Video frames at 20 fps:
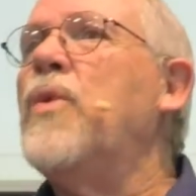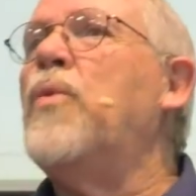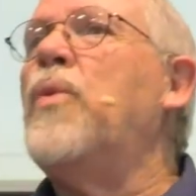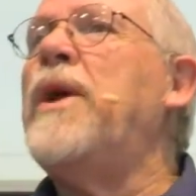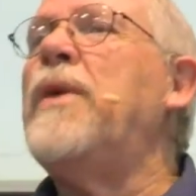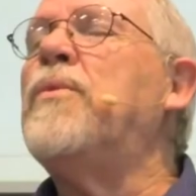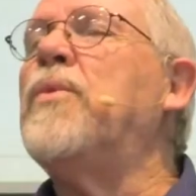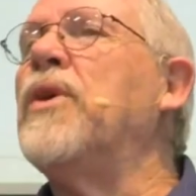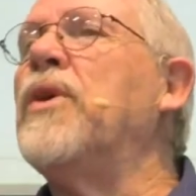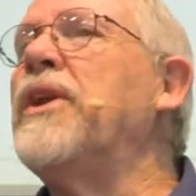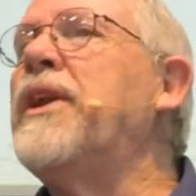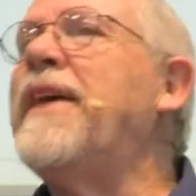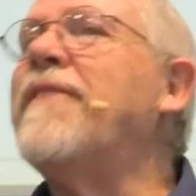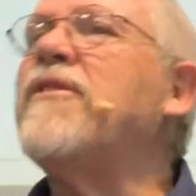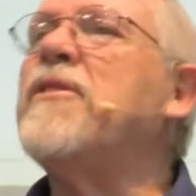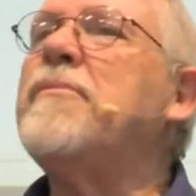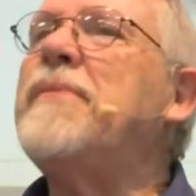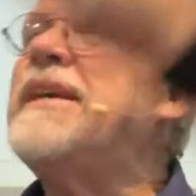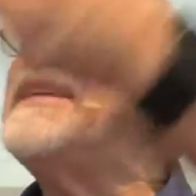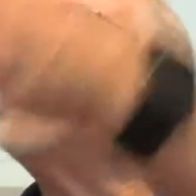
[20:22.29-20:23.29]
we will
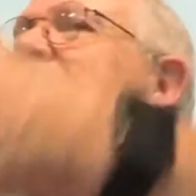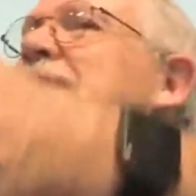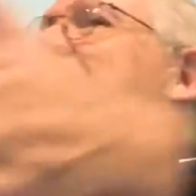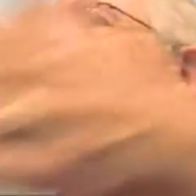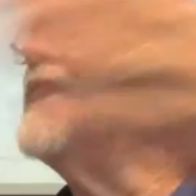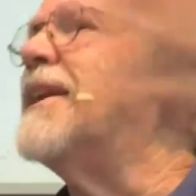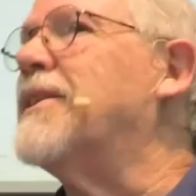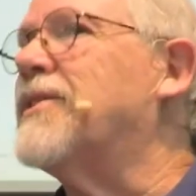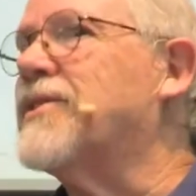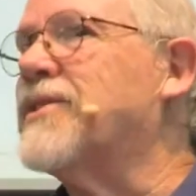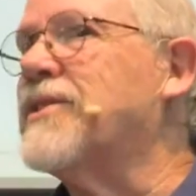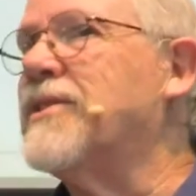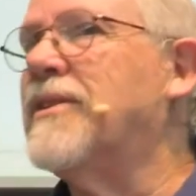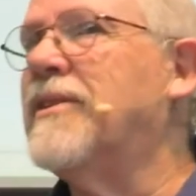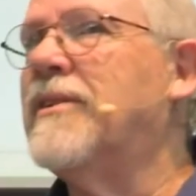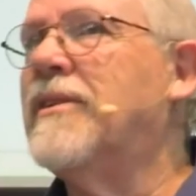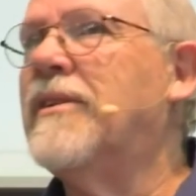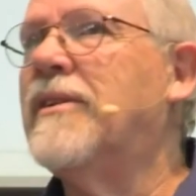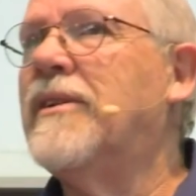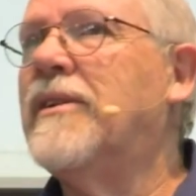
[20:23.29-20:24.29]
never be sinless,
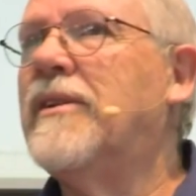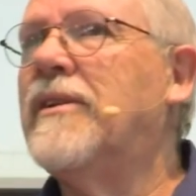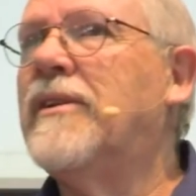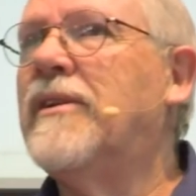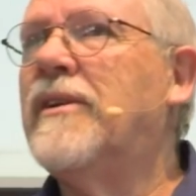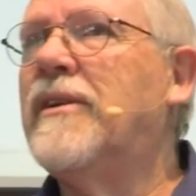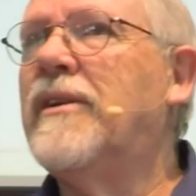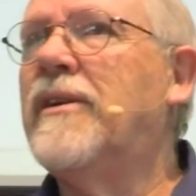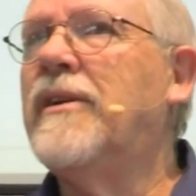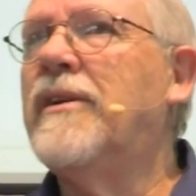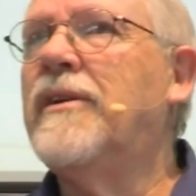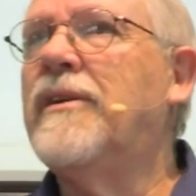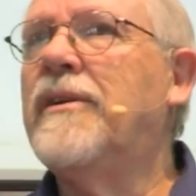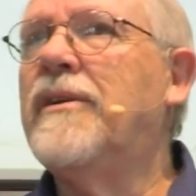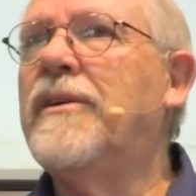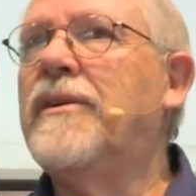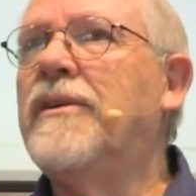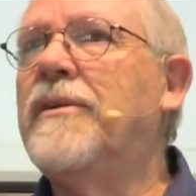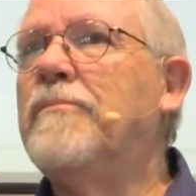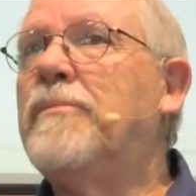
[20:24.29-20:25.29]

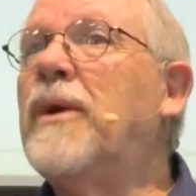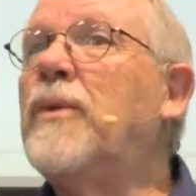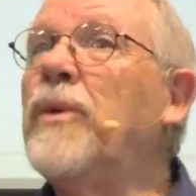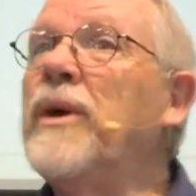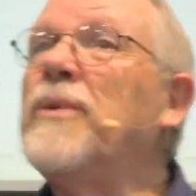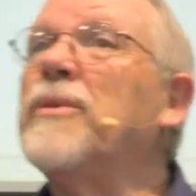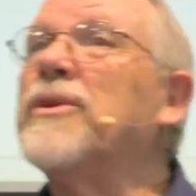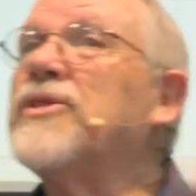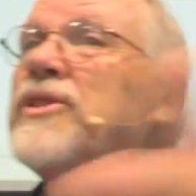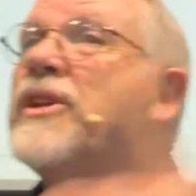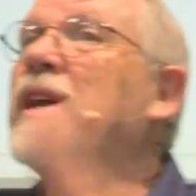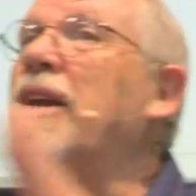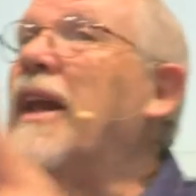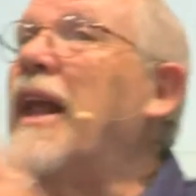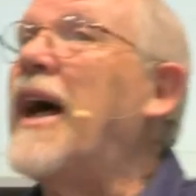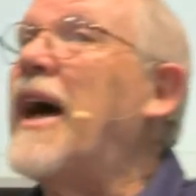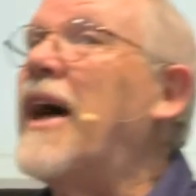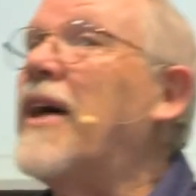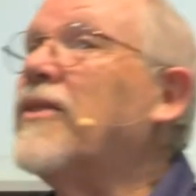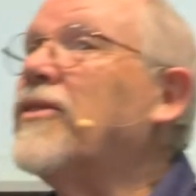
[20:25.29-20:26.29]
but we will sin
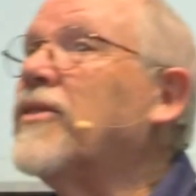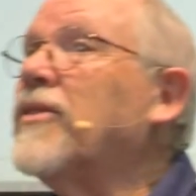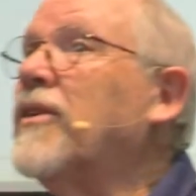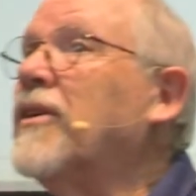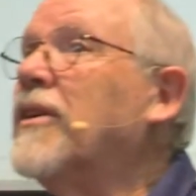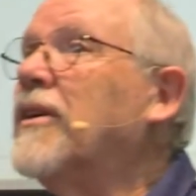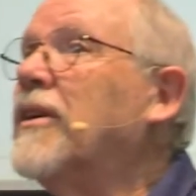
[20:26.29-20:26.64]
less.